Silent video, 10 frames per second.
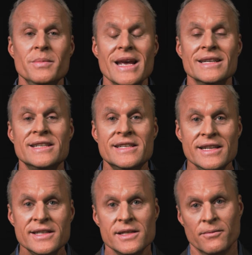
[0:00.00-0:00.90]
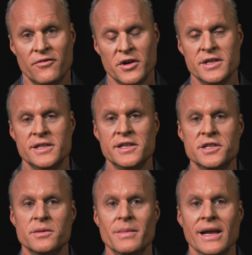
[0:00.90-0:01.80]
be a system for
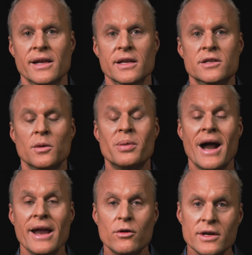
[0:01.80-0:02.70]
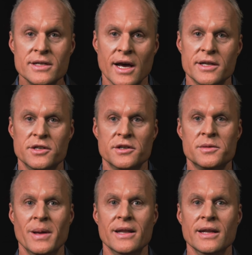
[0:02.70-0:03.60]
decision-making to prioritize your
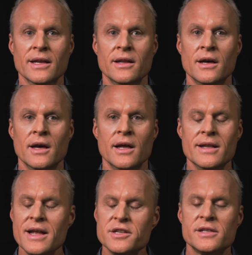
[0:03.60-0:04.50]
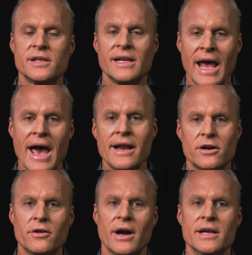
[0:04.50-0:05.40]
spending, not just
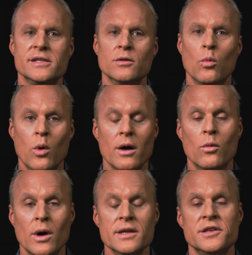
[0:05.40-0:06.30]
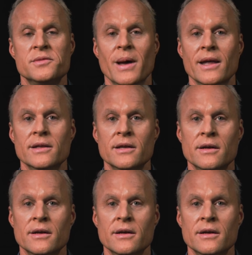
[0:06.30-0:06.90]
categorizing what was spent.